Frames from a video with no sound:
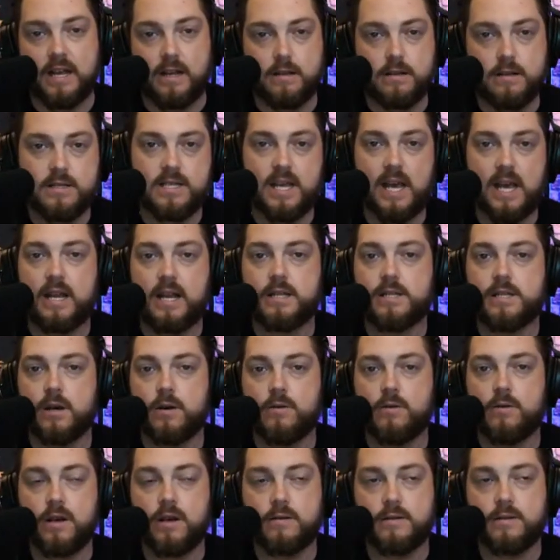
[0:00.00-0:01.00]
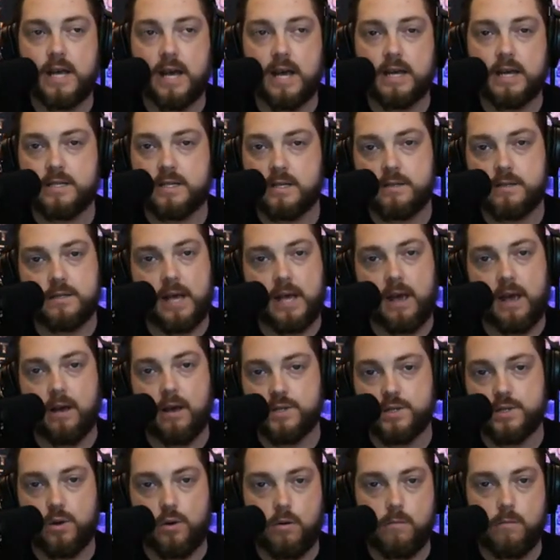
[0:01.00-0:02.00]
San Antonio, Texas,
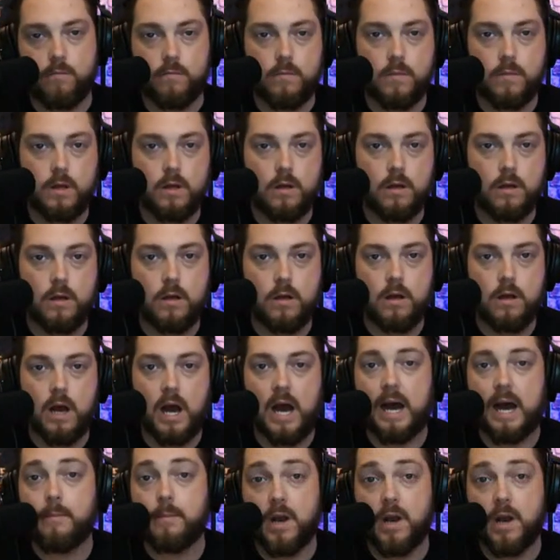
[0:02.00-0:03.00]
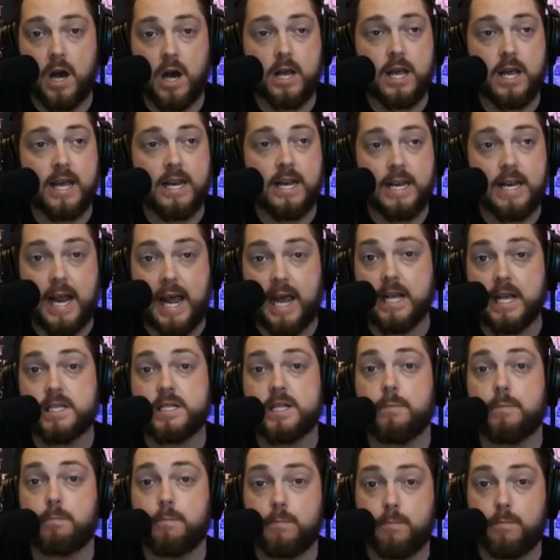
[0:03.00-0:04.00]
hailstorm, I'm knocking next
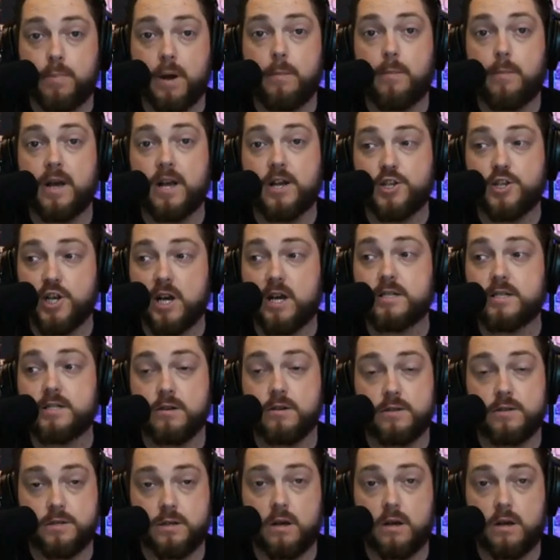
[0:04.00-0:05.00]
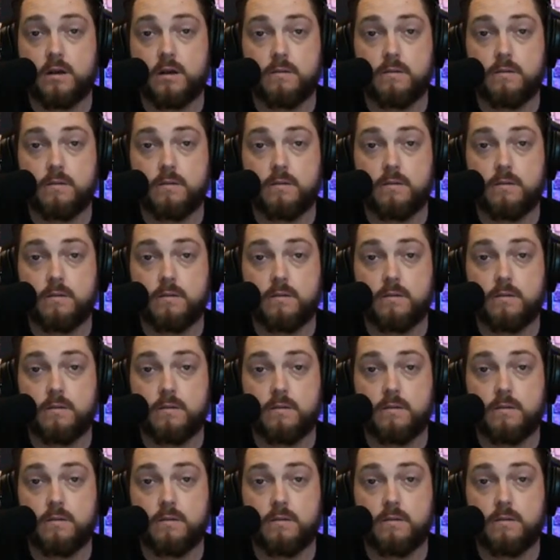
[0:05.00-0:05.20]
to public adjusters, dog.